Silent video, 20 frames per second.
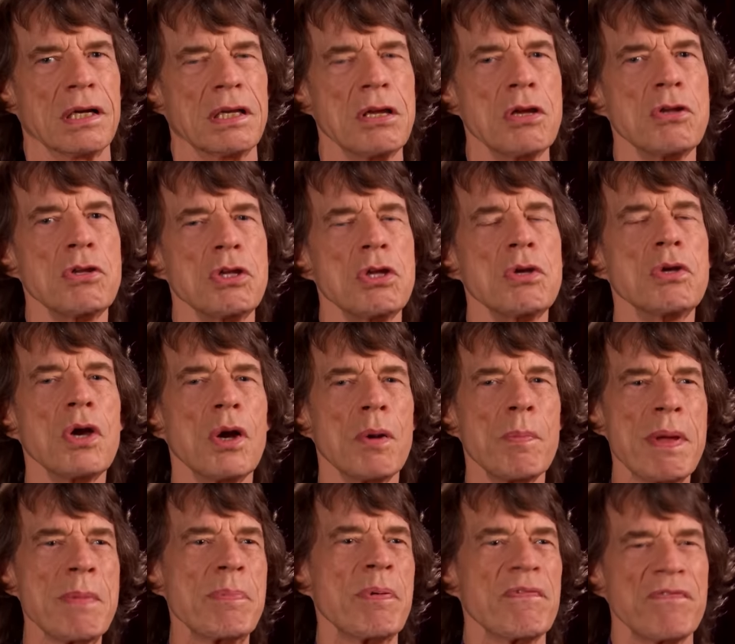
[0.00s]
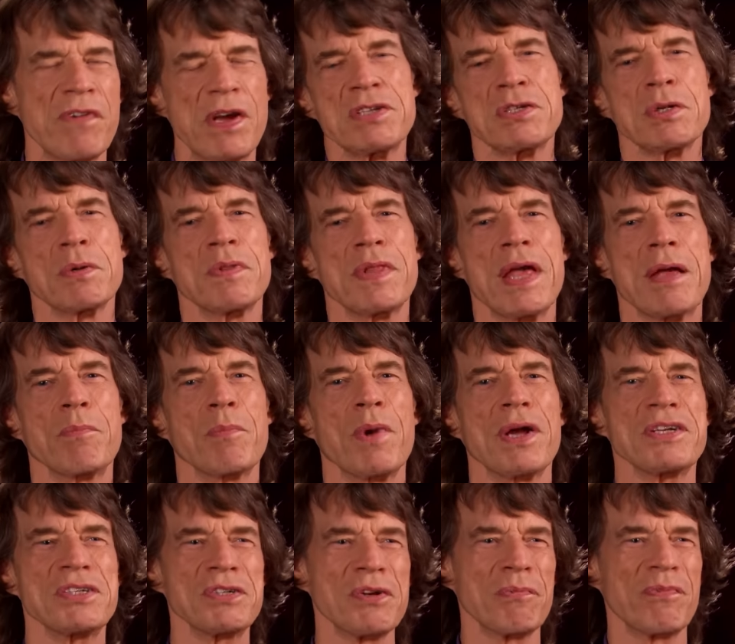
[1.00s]
You you got to be professional. Yeah. Then
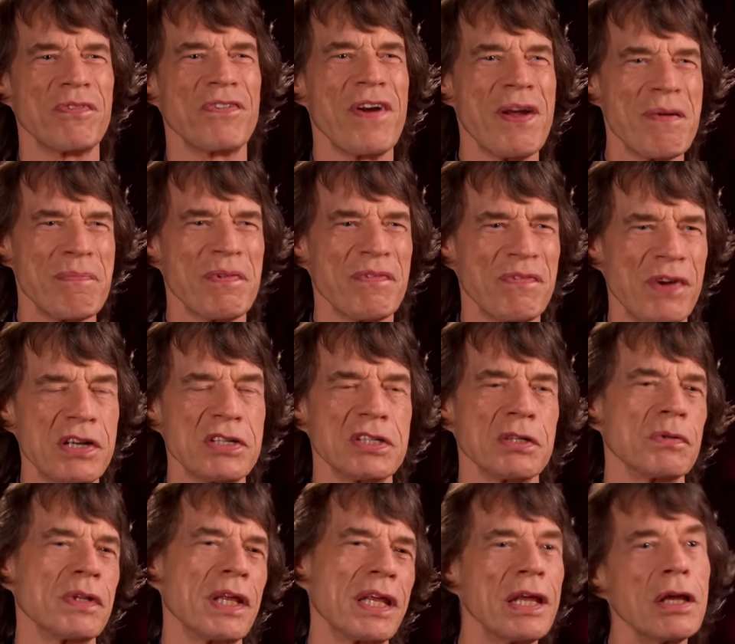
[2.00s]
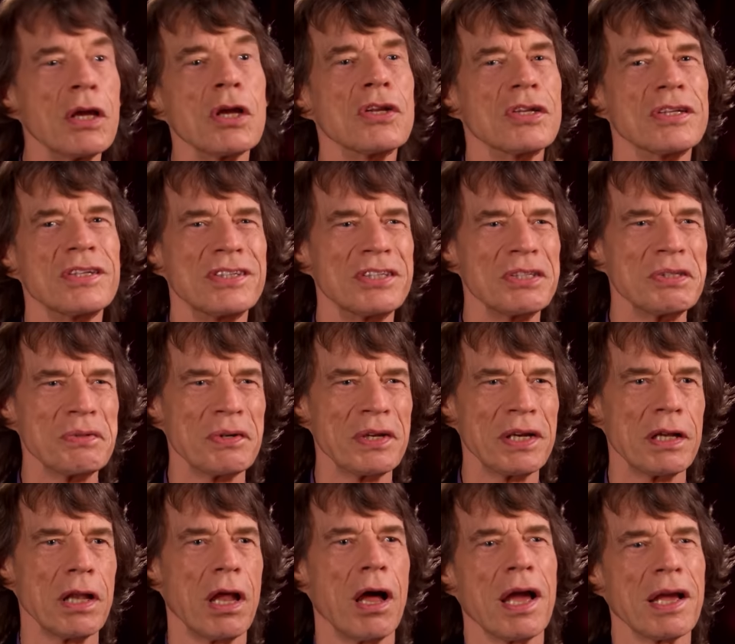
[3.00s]
once you're very professional, then you can do what
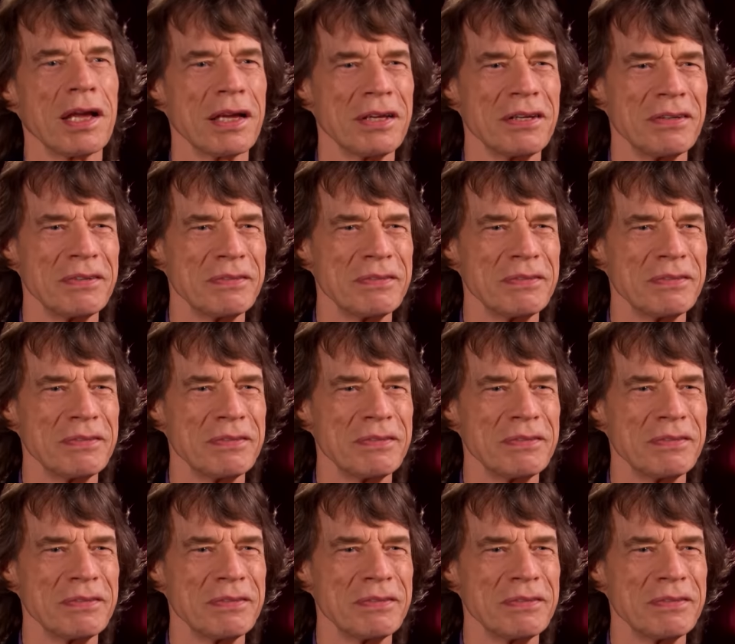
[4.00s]
you like.